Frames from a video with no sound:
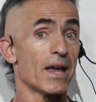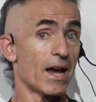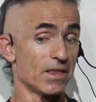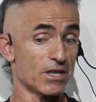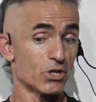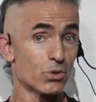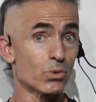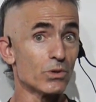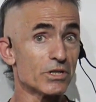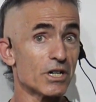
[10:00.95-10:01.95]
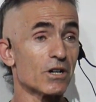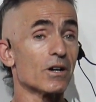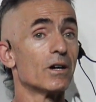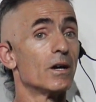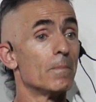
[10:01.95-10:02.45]
And these tools
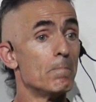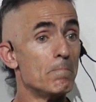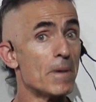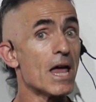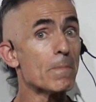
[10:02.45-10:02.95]
here may